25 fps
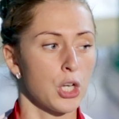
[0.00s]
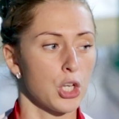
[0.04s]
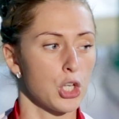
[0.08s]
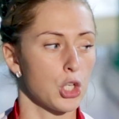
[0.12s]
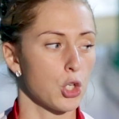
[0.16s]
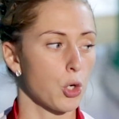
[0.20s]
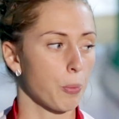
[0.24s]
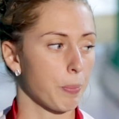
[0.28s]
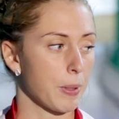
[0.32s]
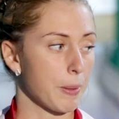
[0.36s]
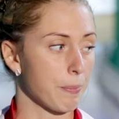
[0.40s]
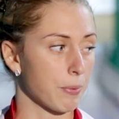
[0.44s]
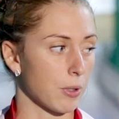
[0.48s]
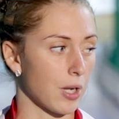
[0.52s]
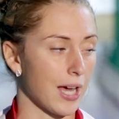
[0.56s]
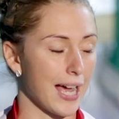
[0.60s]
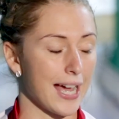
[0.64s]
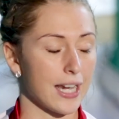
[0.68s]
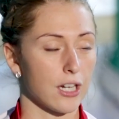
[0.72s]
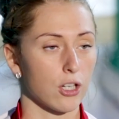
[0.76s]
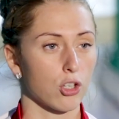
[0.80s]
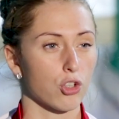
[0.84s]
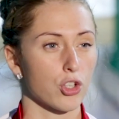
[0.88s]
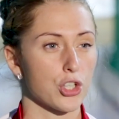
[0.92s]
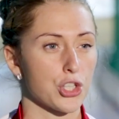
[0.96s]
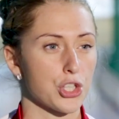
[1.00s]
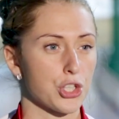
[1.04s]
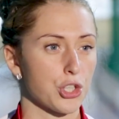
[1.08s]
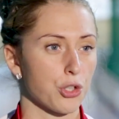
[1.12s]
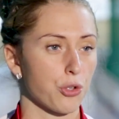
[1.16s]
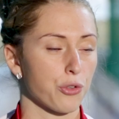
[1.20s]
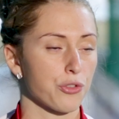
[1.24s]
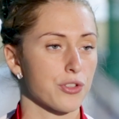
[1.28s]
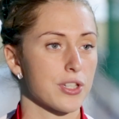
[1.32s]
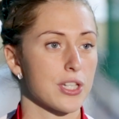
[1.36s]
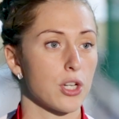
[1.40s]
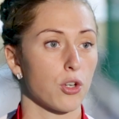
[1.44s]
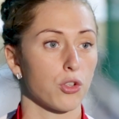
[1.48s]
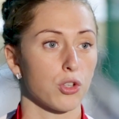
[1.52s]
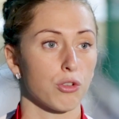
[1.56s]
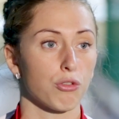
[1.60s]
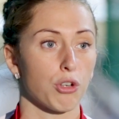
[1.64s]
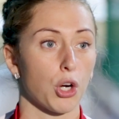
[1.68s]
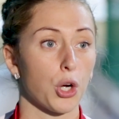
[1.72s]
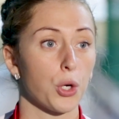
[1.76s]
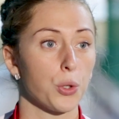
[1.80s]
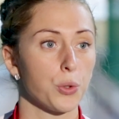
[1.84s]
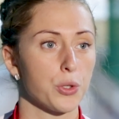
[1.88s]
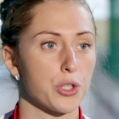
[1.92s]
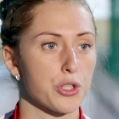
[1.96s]
you've got people like Anna Christian obviously on the
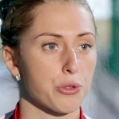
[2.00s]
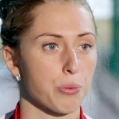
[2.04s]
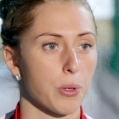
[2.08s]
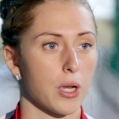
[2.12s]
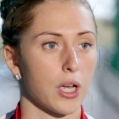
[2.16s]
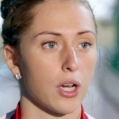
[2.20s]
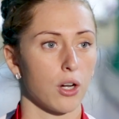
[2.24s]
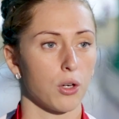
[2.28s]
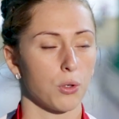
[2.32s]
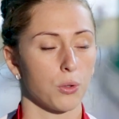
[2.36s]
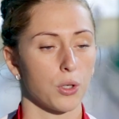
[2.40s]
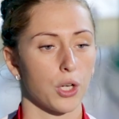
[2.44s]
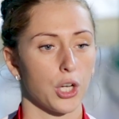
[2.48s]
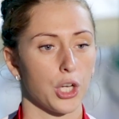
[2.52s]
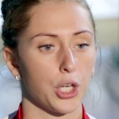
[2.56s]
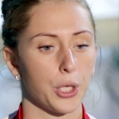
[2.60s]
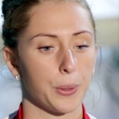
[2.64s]
road as well.